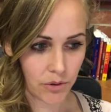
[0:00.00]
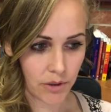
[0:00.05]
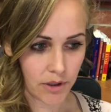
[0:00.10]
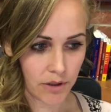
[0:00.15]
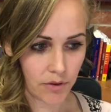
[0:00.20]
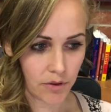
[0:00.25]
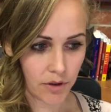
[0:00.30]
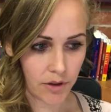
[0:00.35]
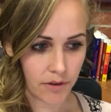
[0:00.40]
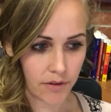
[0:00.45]

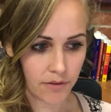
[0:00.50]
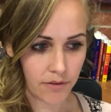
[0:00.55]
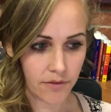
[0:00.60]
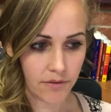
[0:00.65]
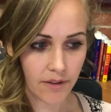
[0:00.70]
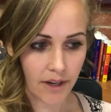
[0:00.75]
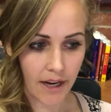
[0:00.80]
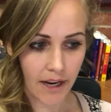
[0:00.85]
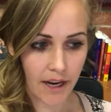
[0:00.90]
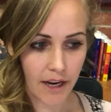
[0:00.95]
three, four,
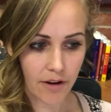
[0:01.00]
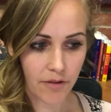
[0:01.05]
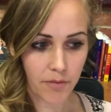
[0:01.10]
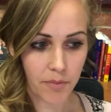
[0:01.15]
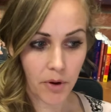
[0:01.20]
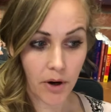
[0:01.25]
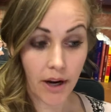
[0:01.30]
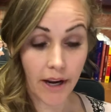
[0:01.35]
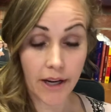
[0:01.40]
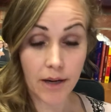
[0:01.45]
five
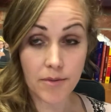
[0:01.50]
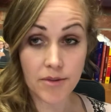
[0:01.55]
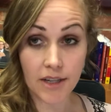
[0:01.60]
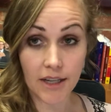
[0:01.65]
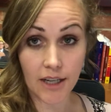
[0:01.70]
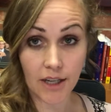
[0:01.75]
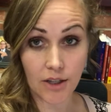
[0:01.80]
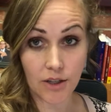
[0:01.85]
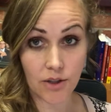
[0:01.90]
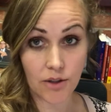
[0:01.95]
more items I
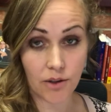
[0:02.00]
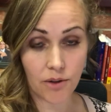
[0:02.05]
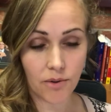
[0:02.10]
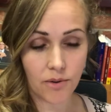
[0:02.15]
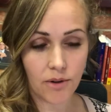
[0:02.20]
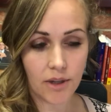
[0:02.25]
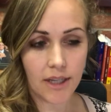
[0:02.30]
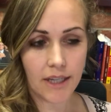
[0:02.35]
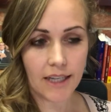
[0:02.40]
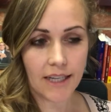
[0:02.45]
need to
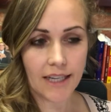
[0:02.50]
do.